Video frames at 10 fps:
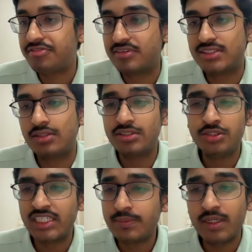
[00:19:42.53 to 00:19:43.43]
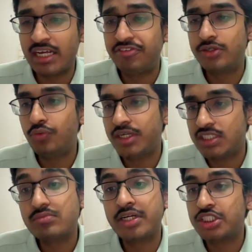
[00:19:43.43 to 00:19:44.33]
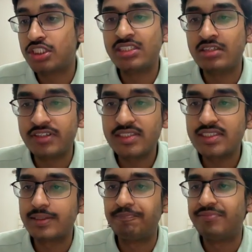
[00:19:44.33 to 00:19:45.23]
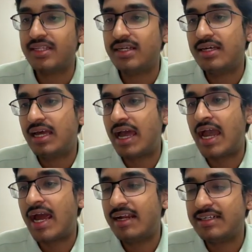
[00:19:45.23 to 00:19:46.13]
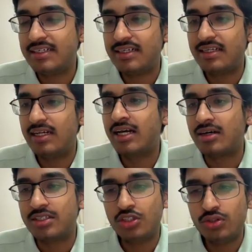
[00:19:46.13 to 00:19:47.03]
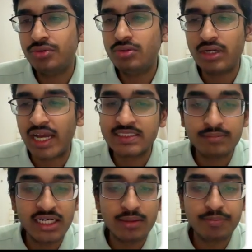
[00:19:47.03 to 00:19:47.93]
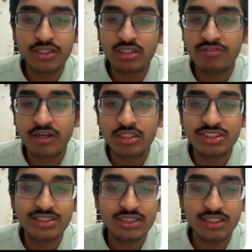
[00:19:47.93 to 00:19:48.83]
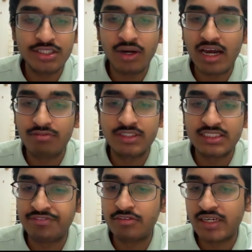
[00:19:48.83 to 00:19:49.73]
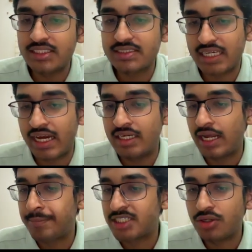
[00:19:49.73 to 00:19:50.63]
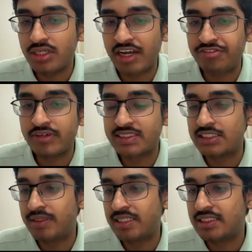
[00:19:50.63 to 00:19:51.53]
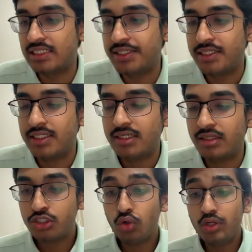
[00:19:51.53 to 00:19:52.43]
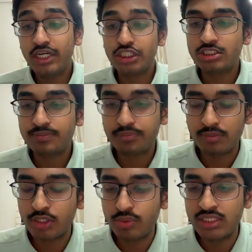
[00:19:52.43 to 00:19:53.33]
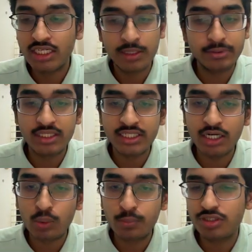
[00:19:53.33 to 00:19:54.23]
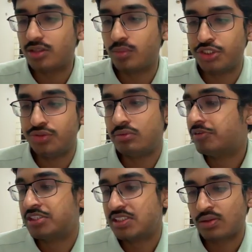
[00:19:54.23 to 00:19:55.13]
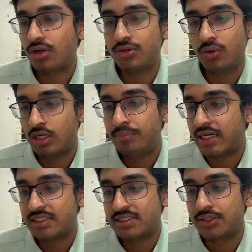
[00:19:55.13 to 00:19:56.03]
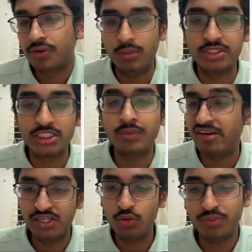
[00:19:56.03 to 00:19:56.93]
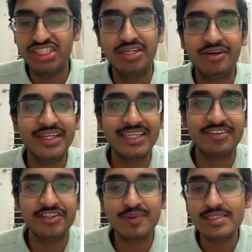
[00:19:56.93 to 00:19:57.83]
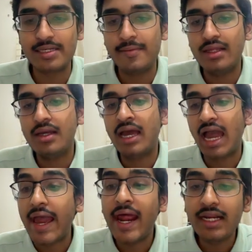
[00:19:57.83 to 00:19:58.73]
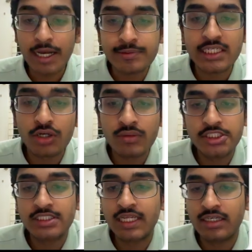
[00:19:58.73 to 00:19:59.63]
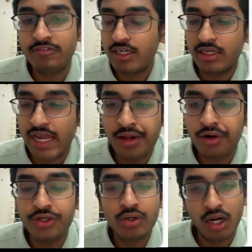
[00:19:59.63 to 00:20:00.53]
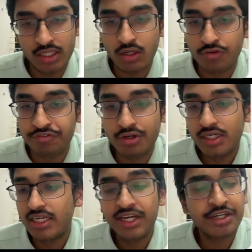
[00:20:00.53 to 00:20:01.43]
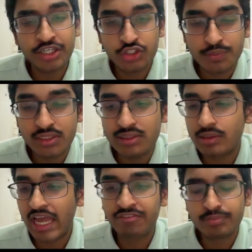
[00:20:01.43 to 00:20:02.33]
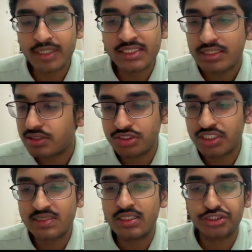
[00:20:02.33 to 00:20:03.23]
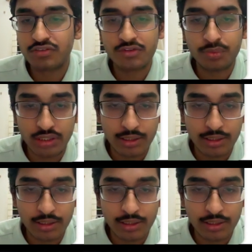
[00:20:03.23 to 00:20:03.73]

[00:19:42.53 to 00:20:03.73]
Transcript: So you estimate f for two reasons: prediction and inference. And yeah, to estimate a particular function, you have this f of x and epsilon. F of x is basically the true relationship between the input and the output, which is not known in practice at all, which is why we do machine learning in the first place, and epsilon, which is like error you can't account for, irreducible, ever present, just the nature of the world.